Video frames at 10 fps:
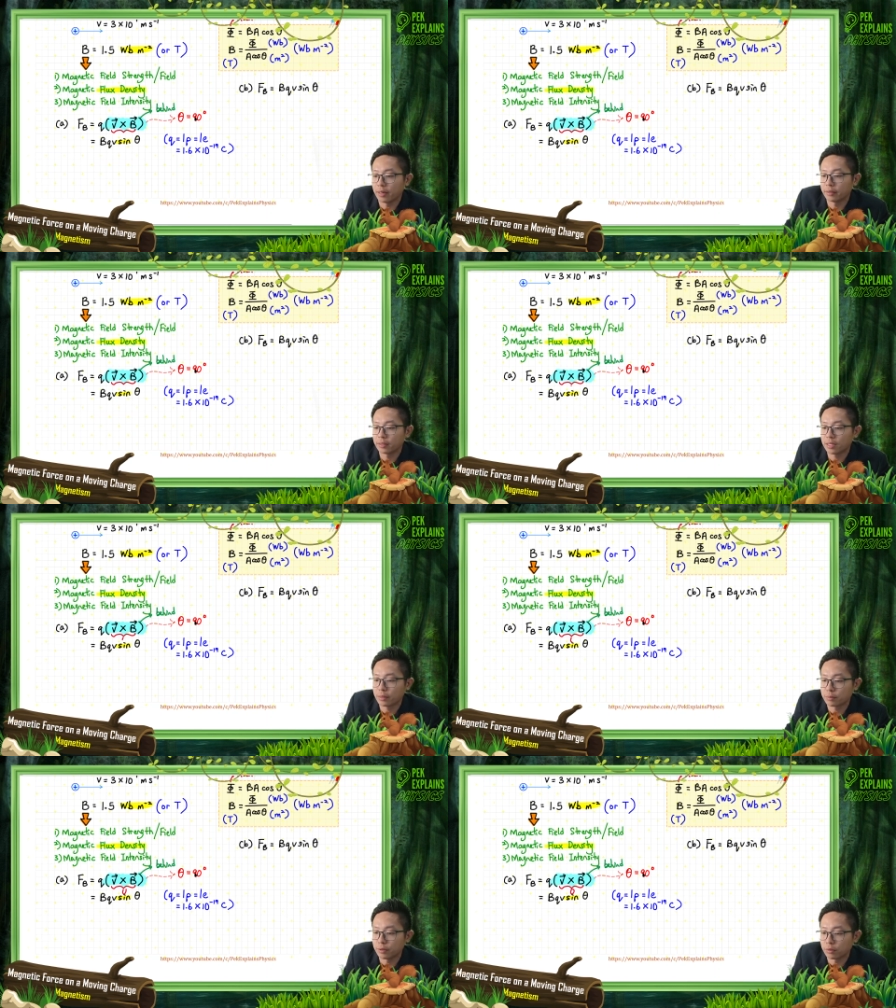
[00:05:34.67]
Theta
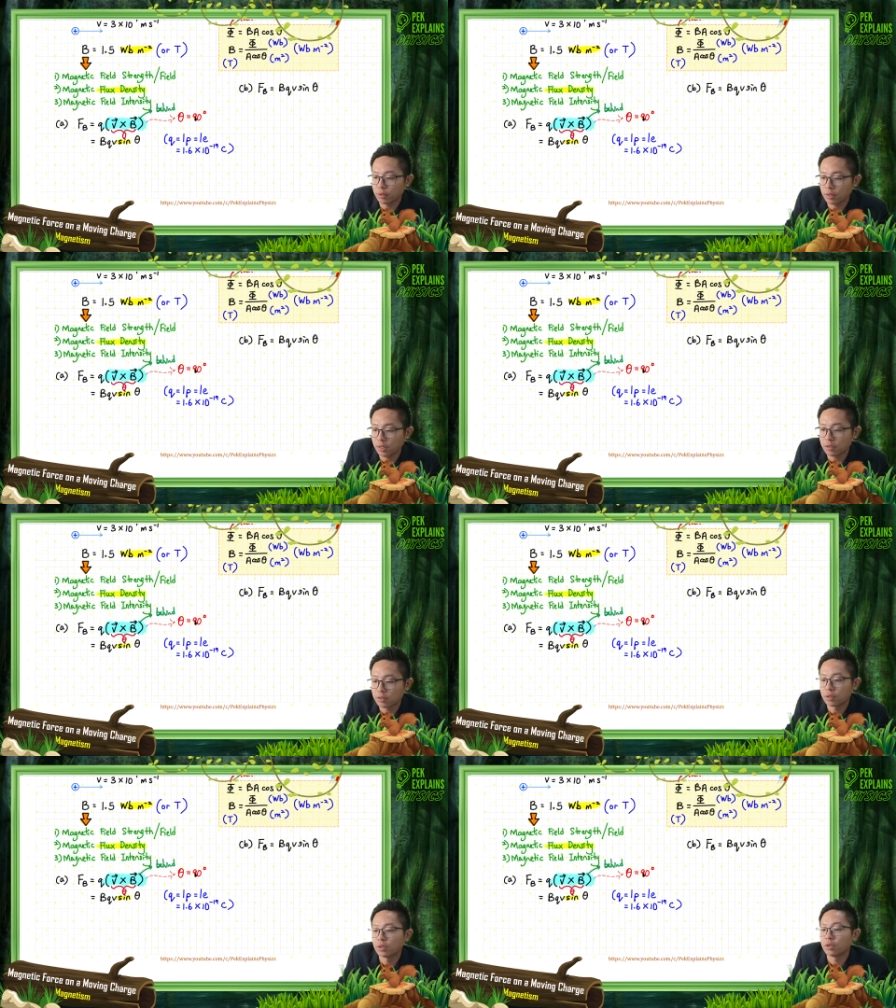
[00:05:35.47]
must between
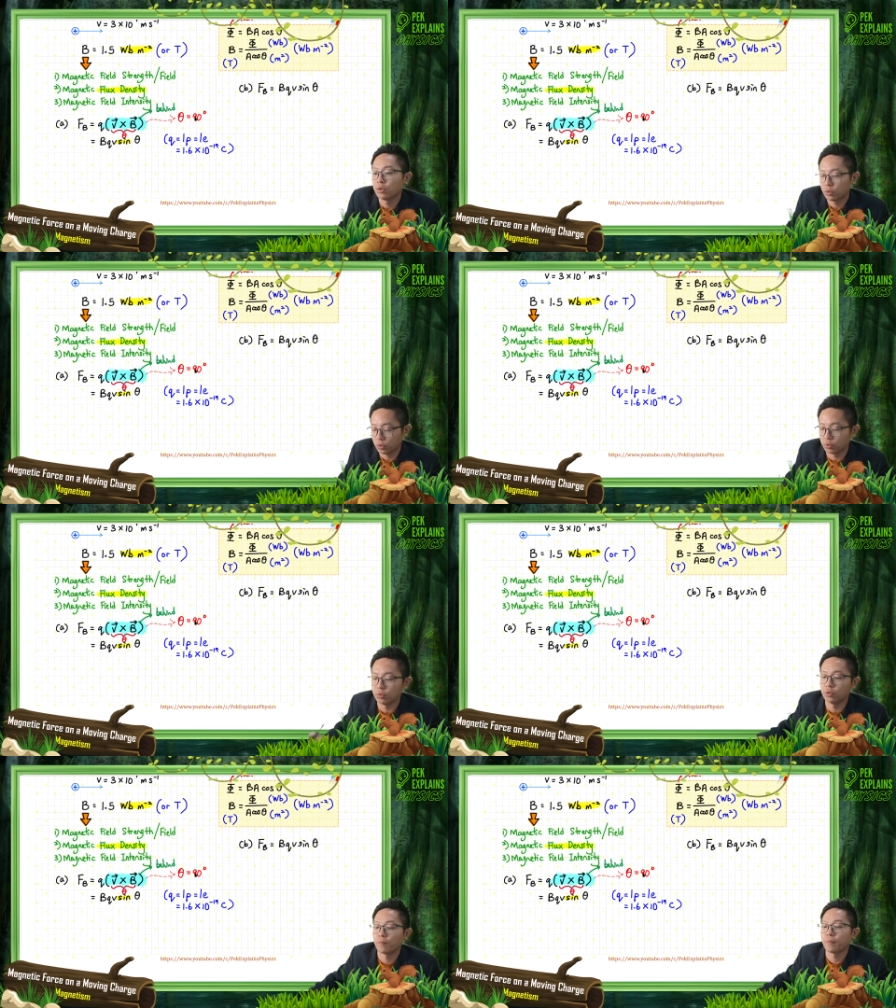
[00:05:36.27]
these two.